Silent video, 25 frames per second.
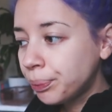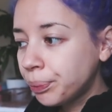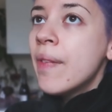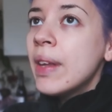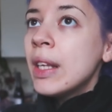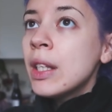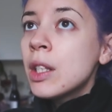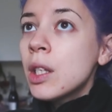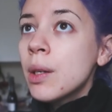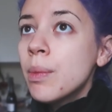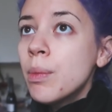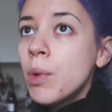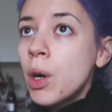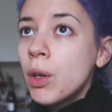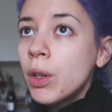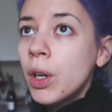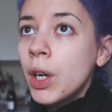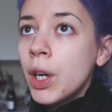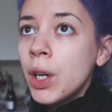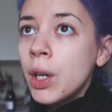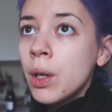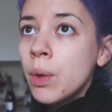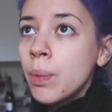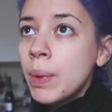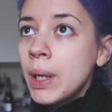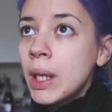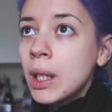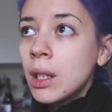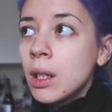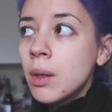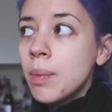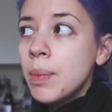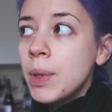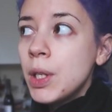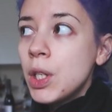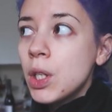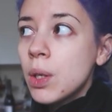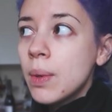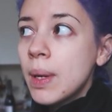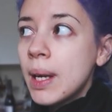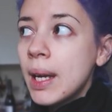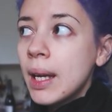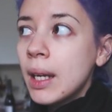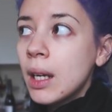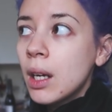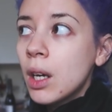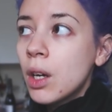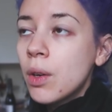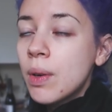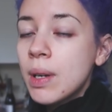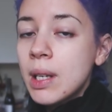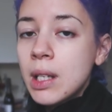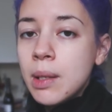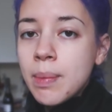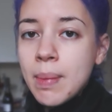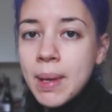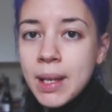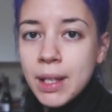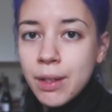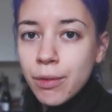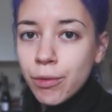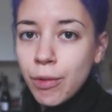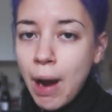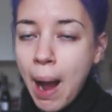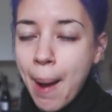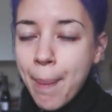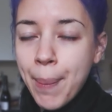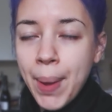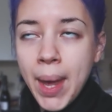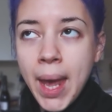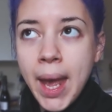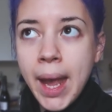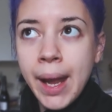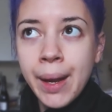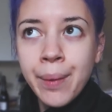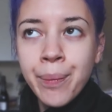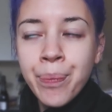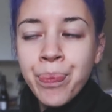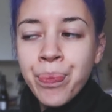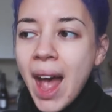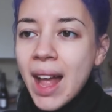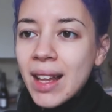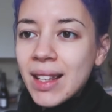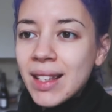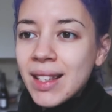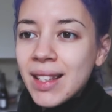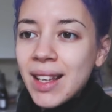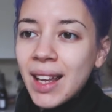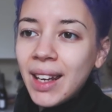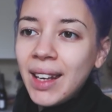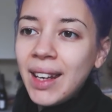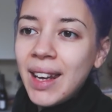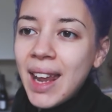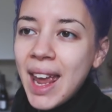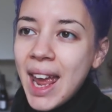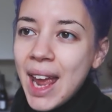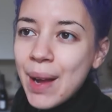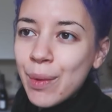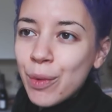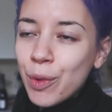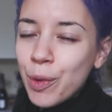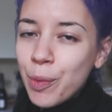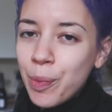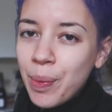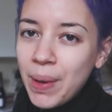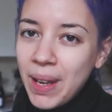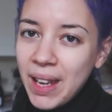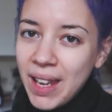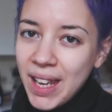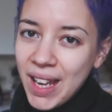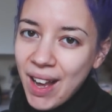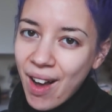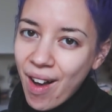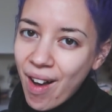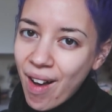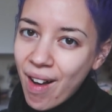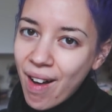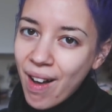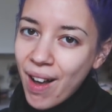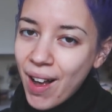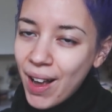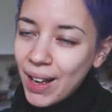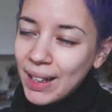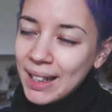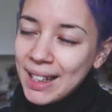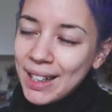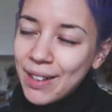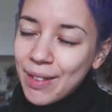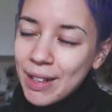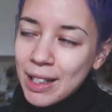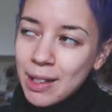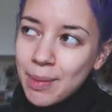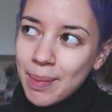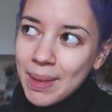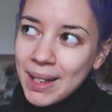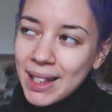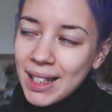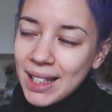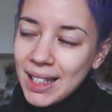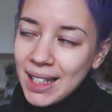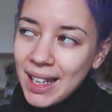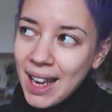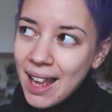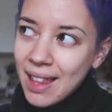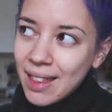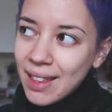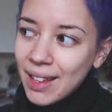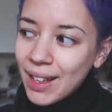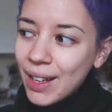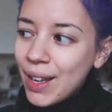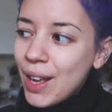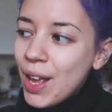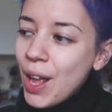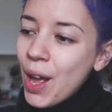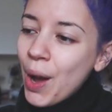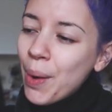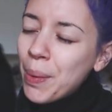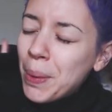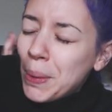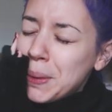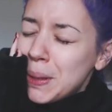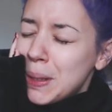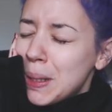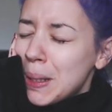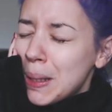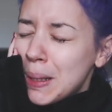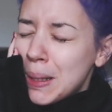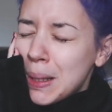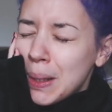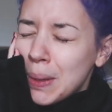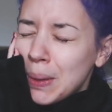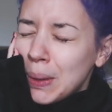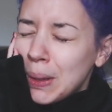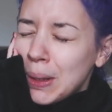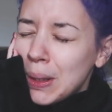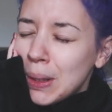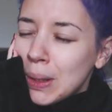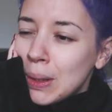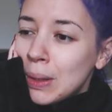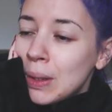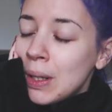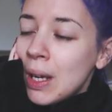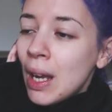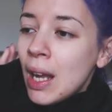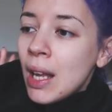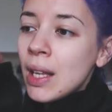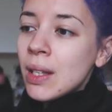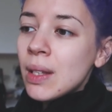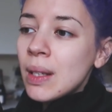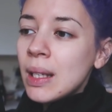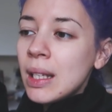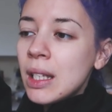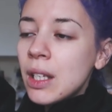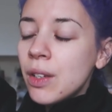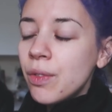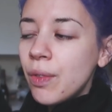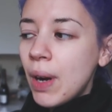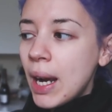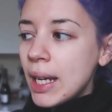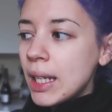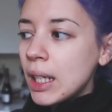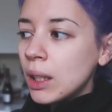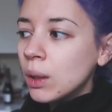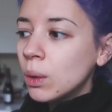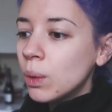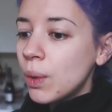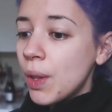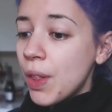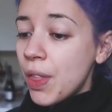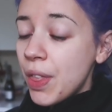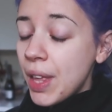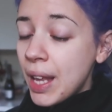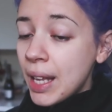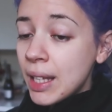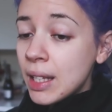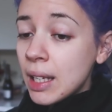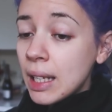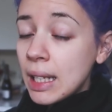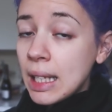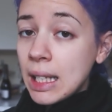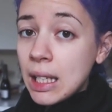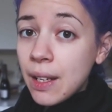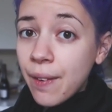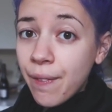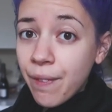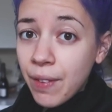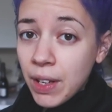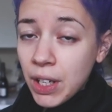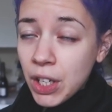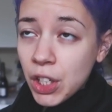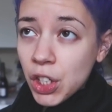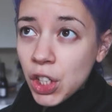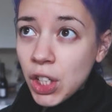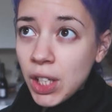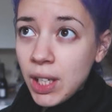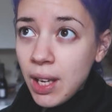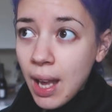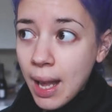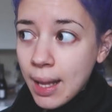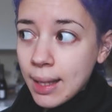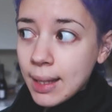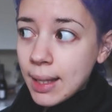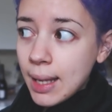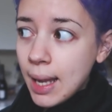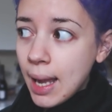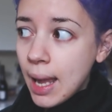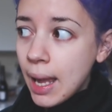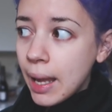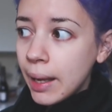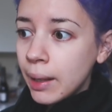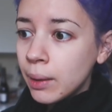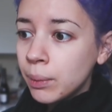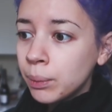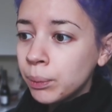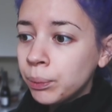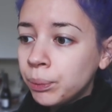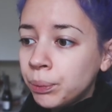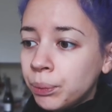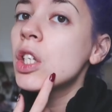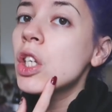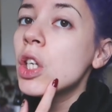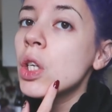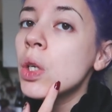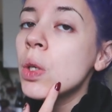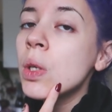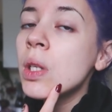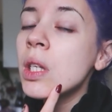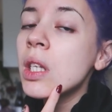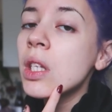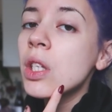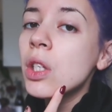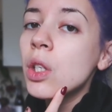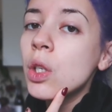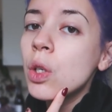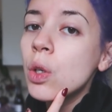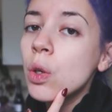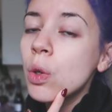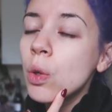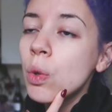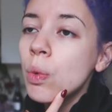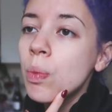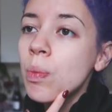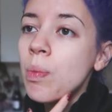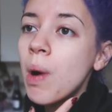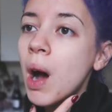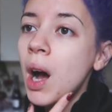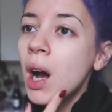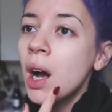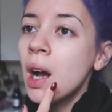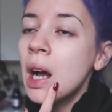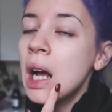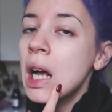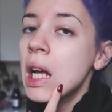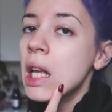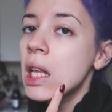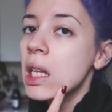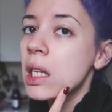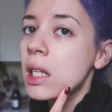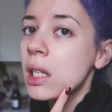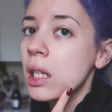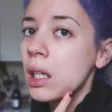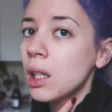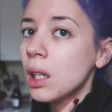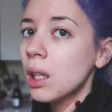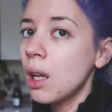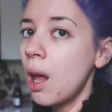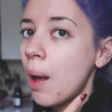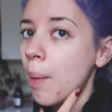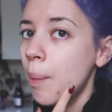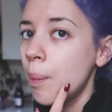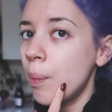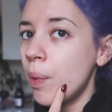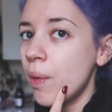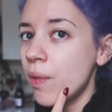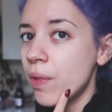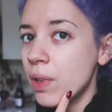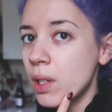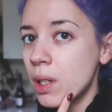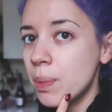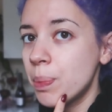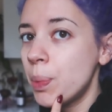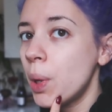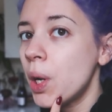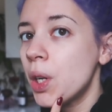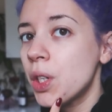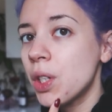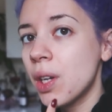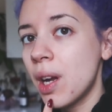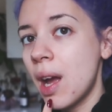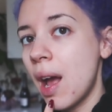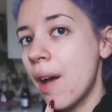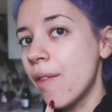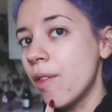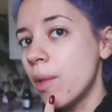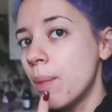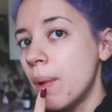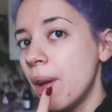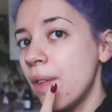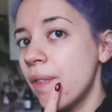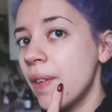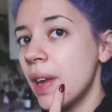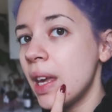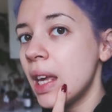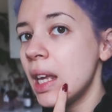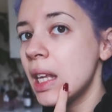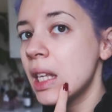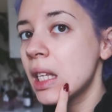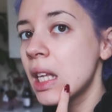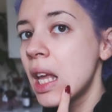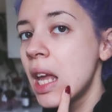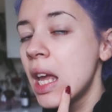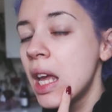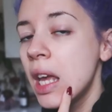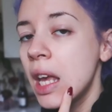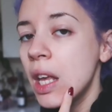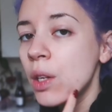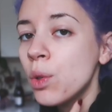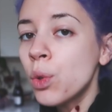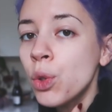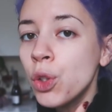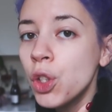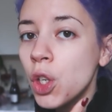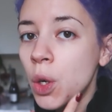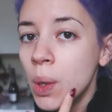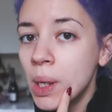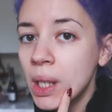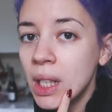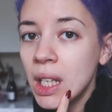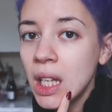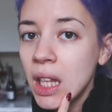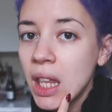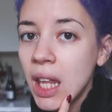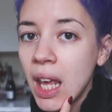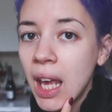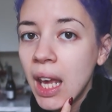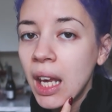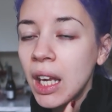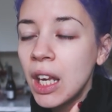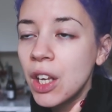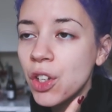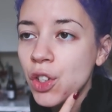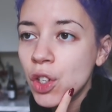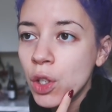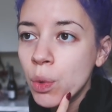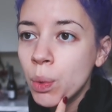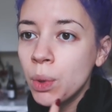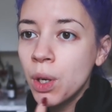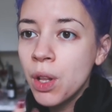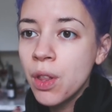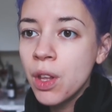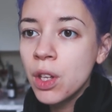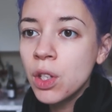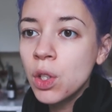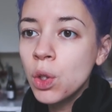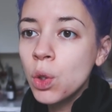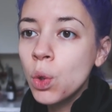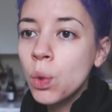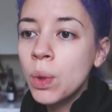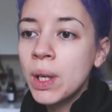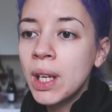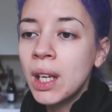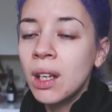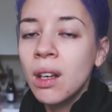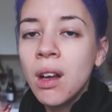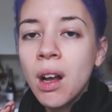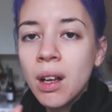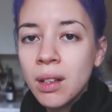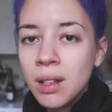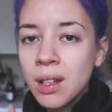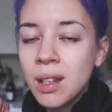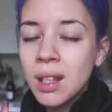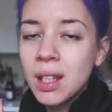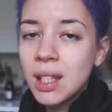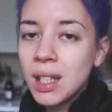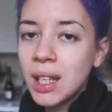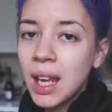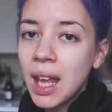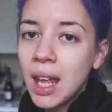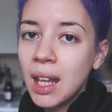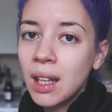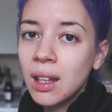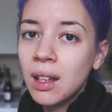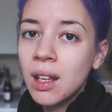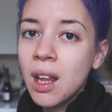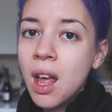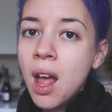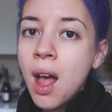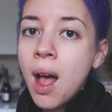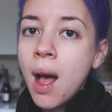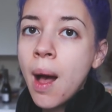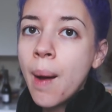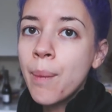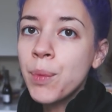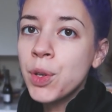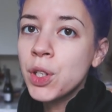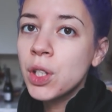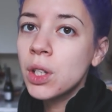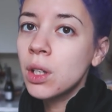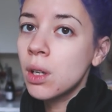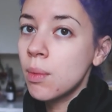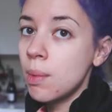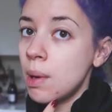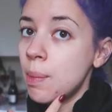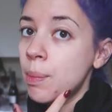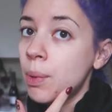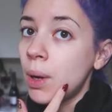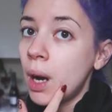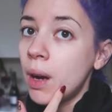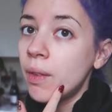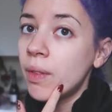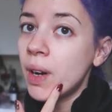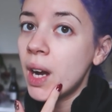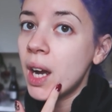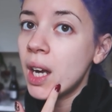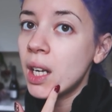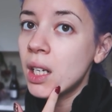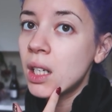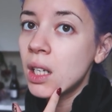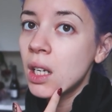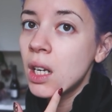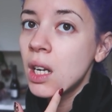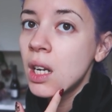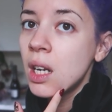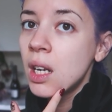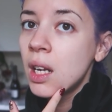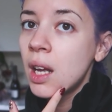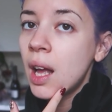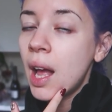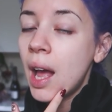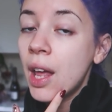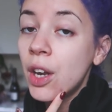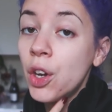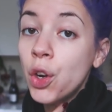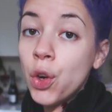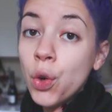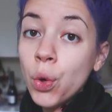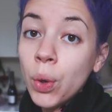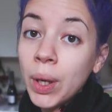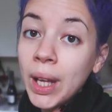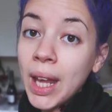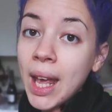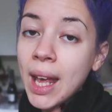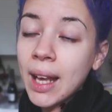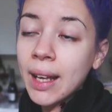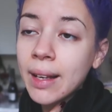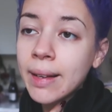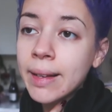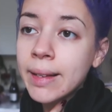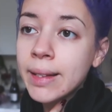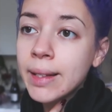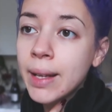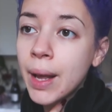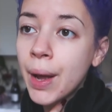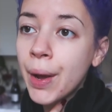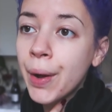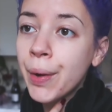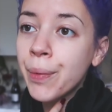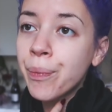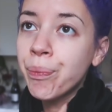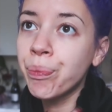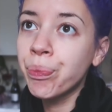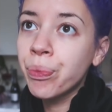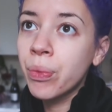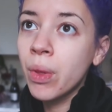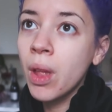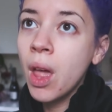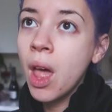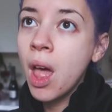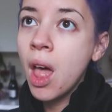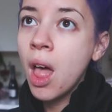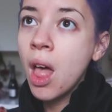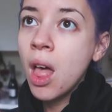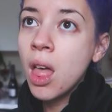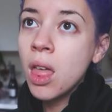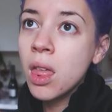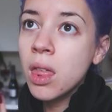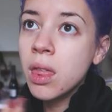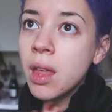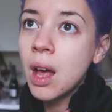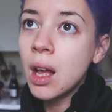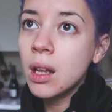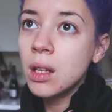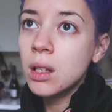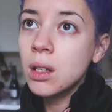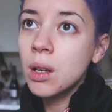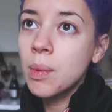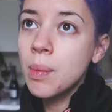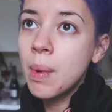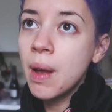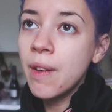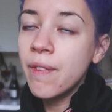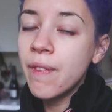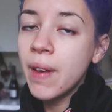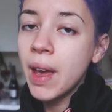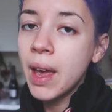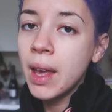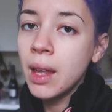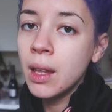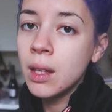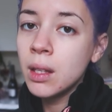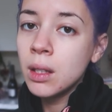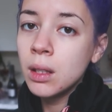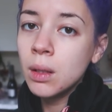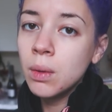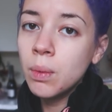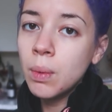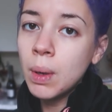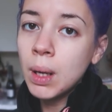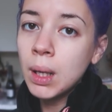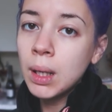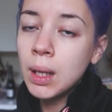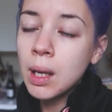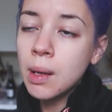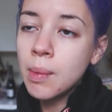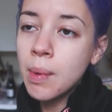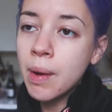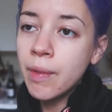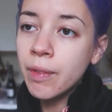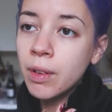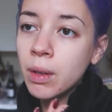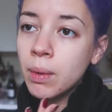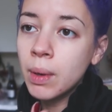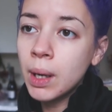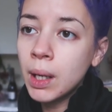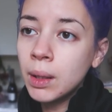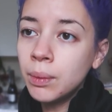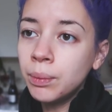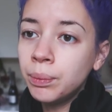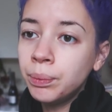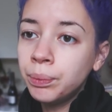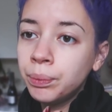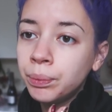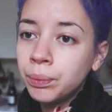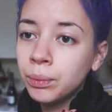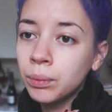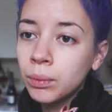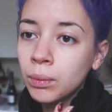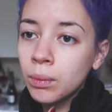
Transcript: I think tomorrow we're gonna be doing Christmas wrapping, and Sunday will be our early Christmas together, which is so cute. So I need to write down all the things I need to finish getting. Excuse this humongous lump of a spot I have on my face. It's not doing anything, it's just one of those annoying under the skin. I'm just gonna be bright red and annoying. So that's on my face. Welcome everyone.